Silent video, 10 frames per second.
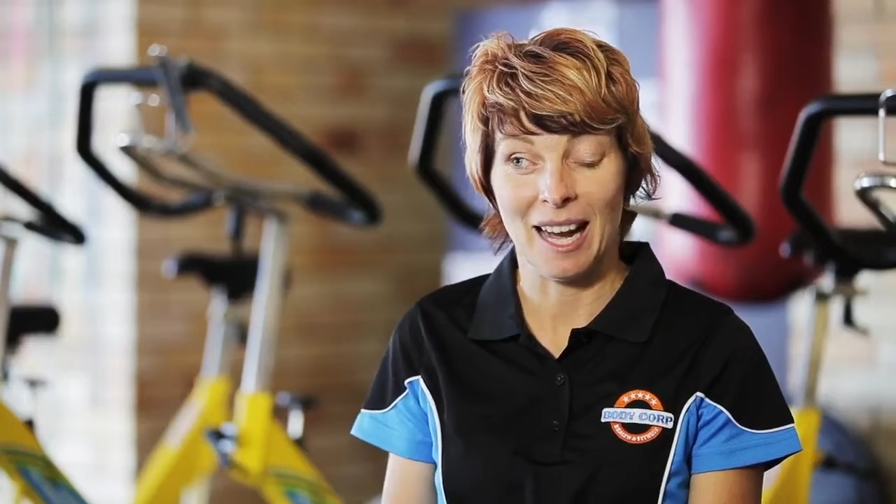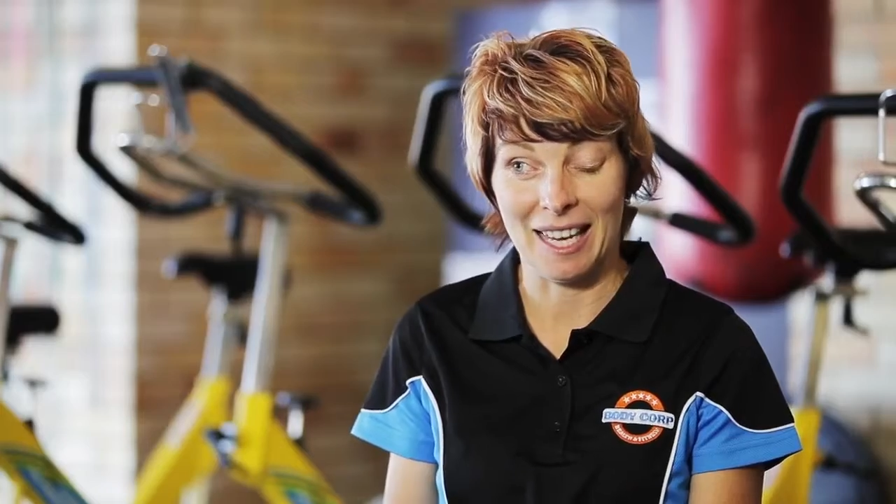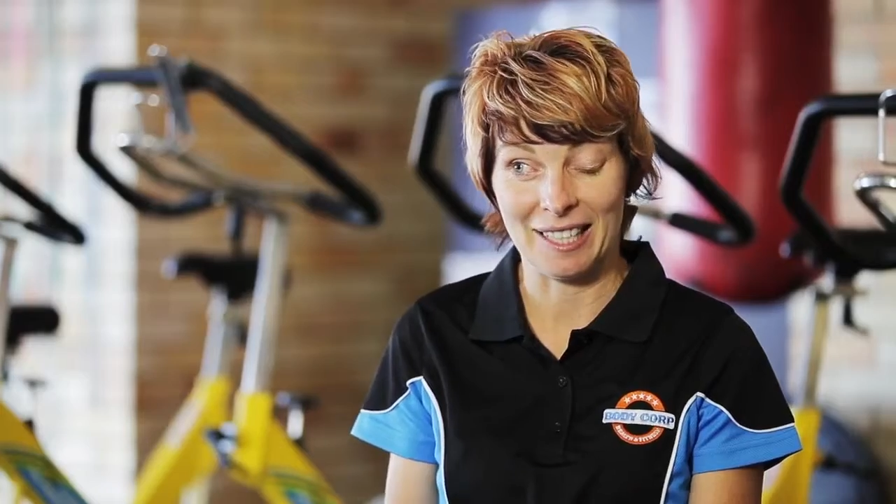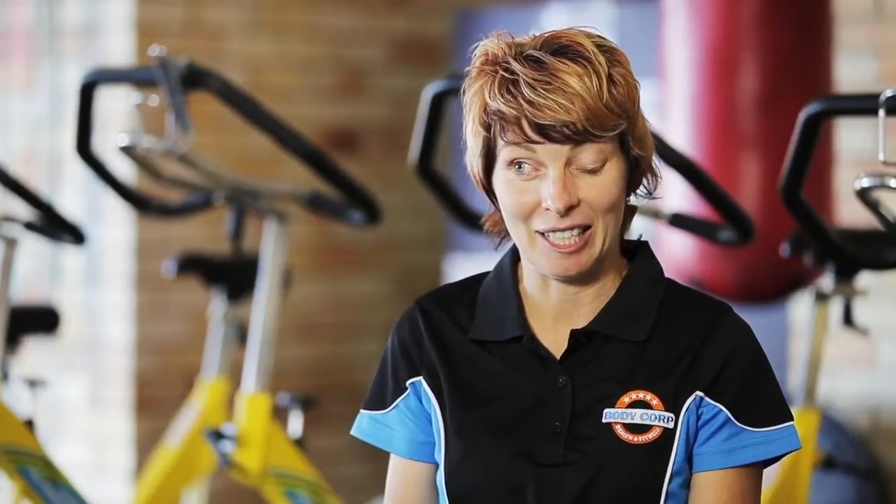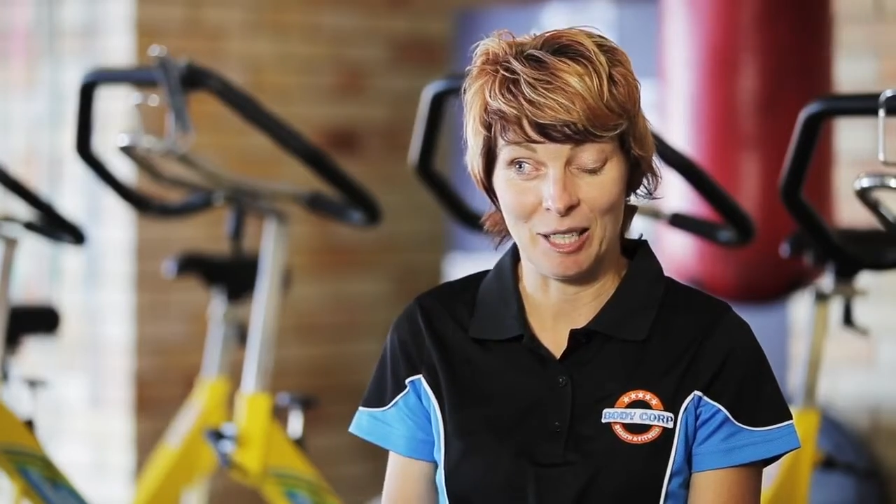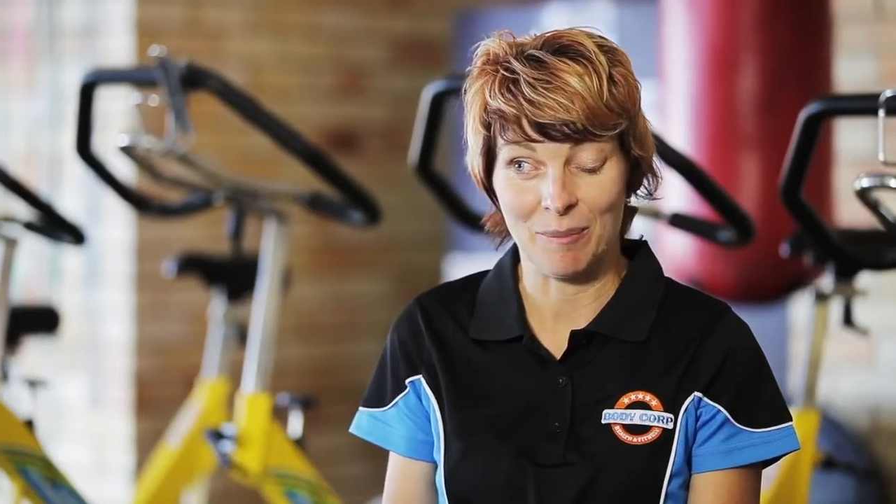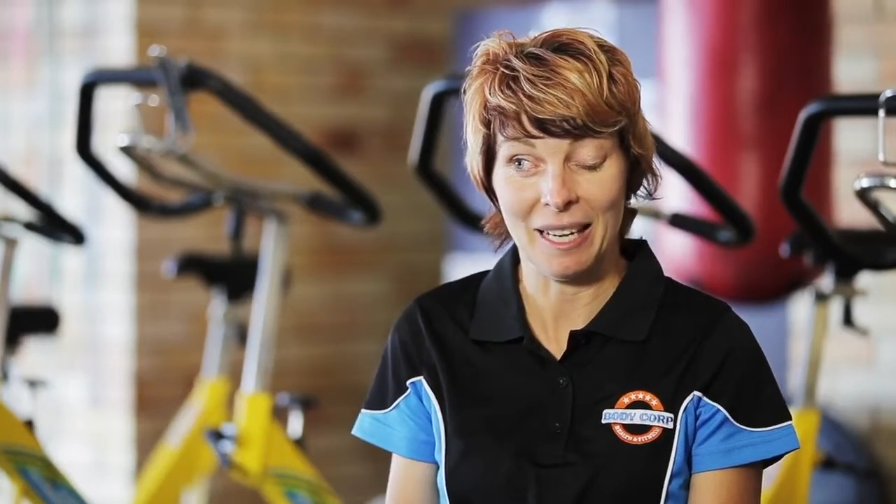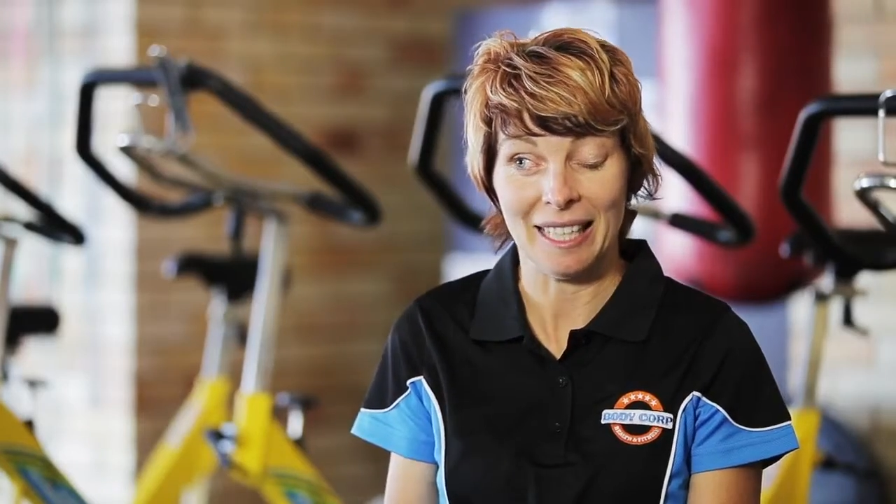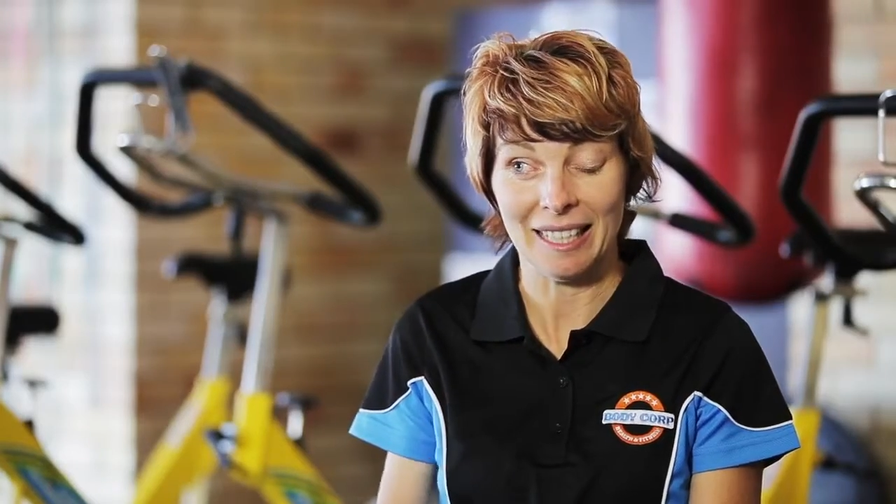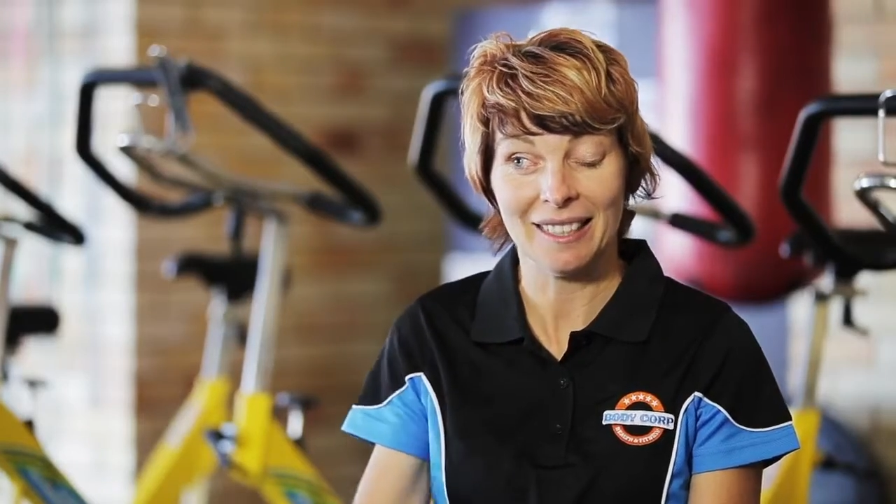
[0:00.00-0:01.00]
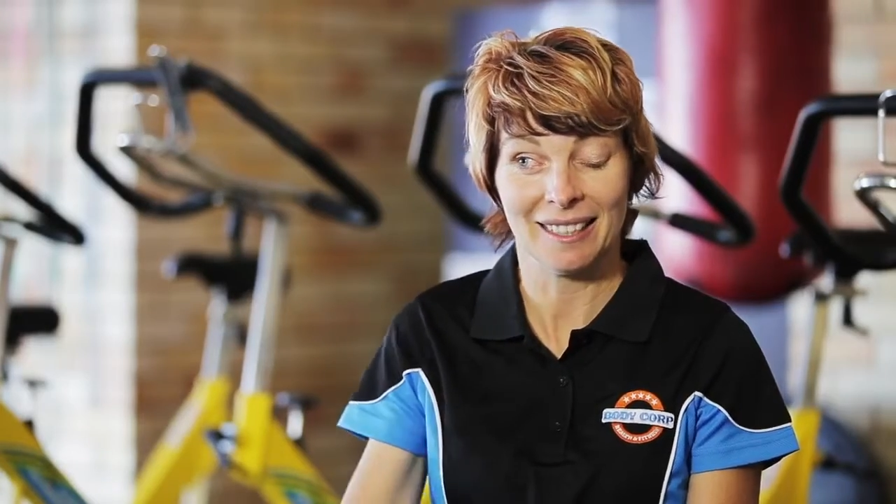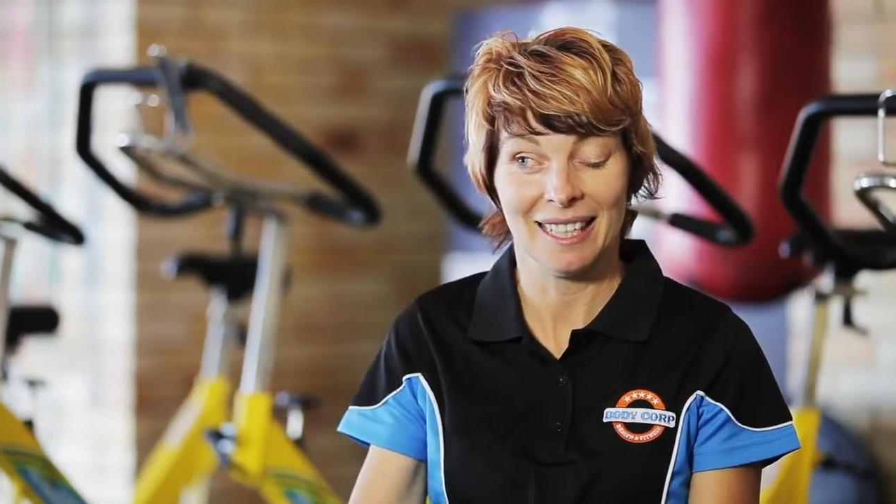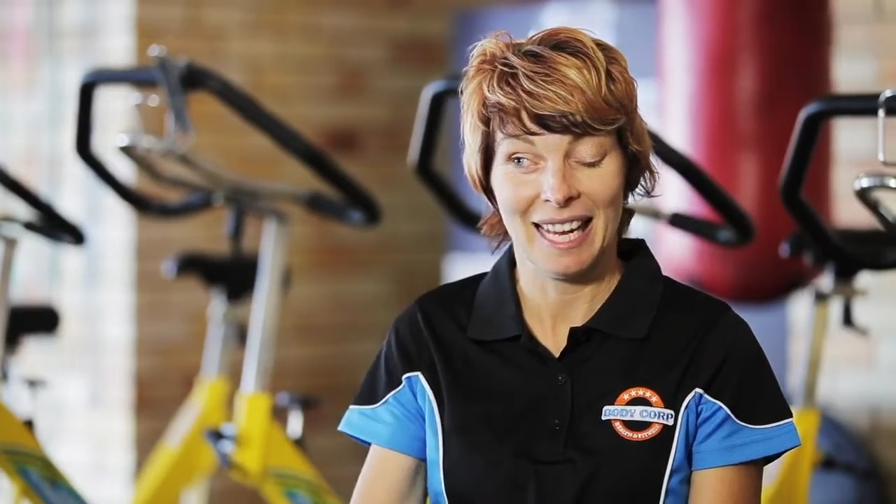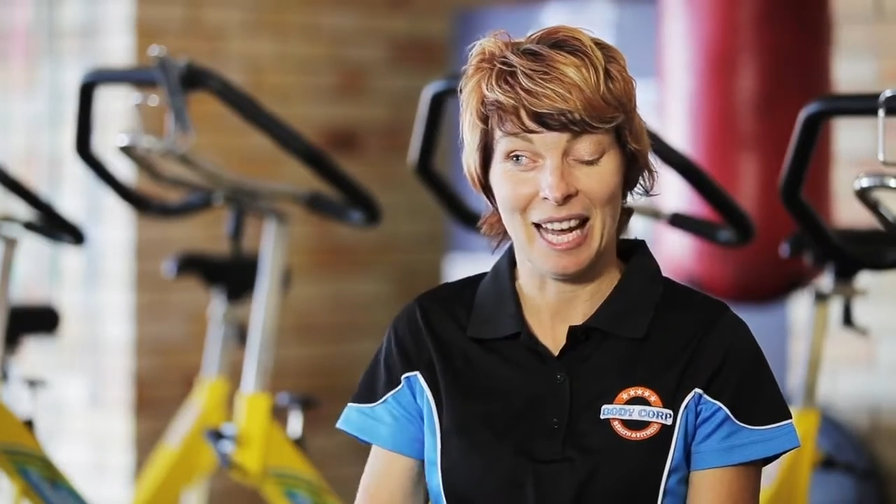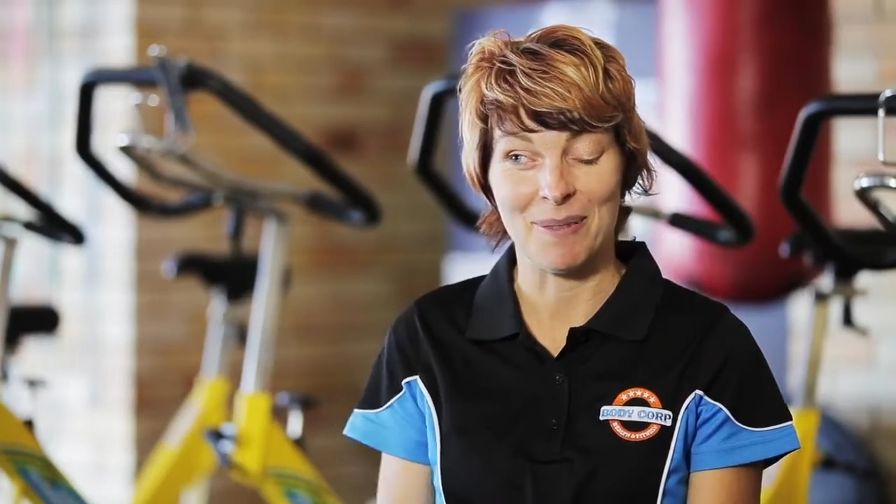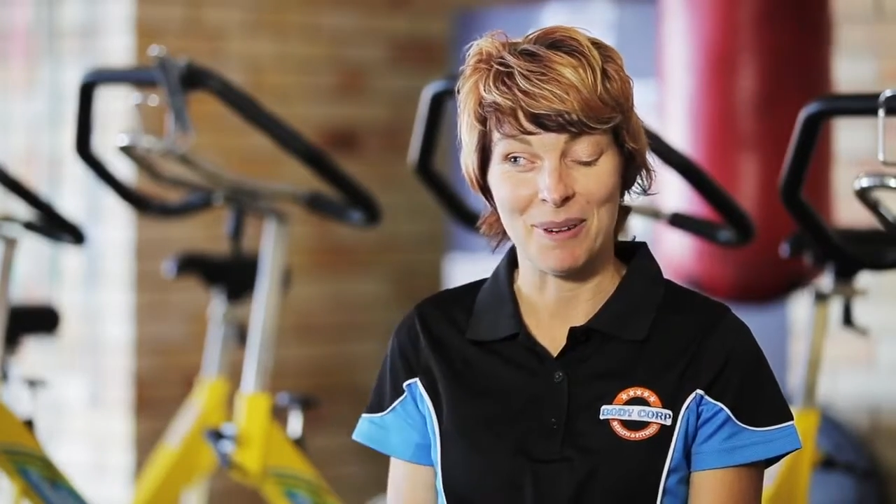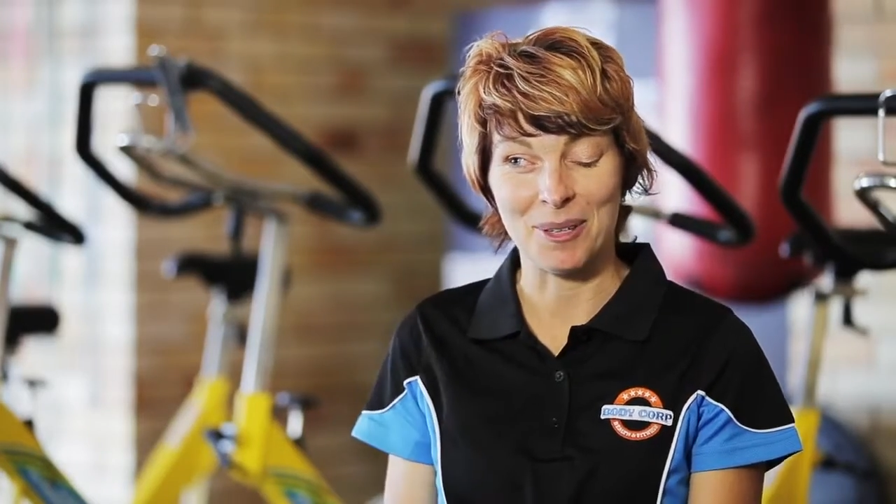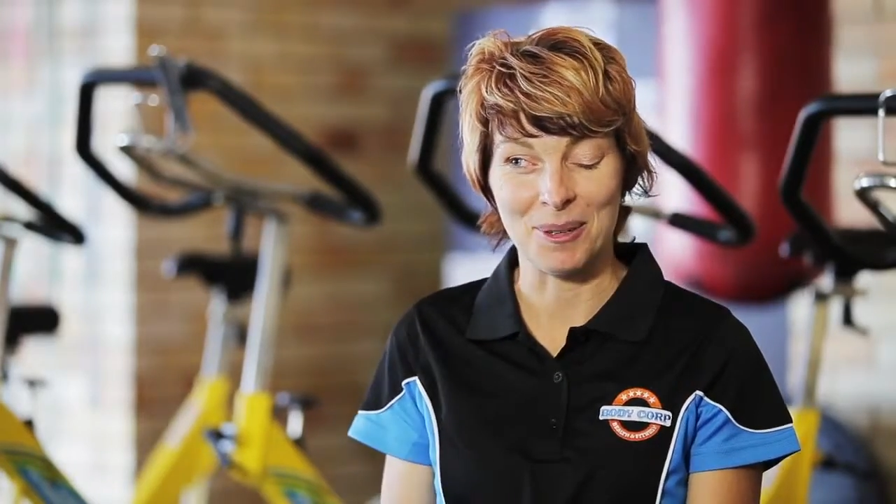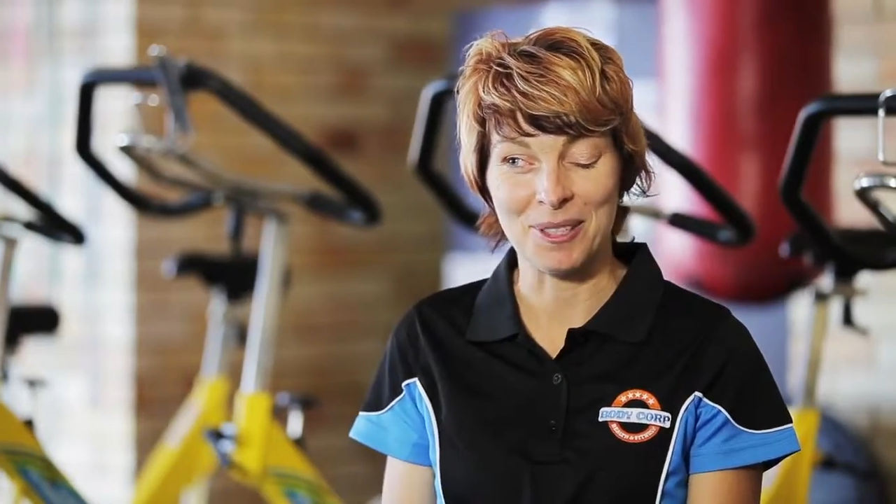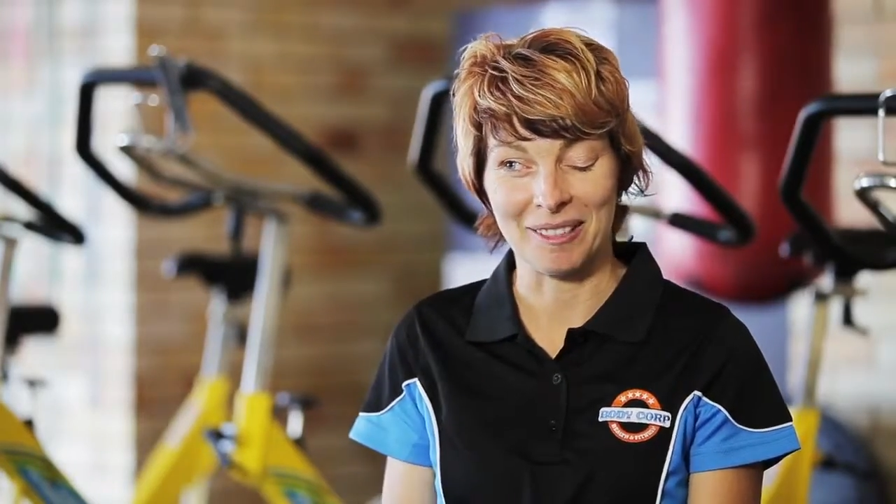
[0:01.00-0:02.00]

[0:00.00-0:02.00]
asking me, how much was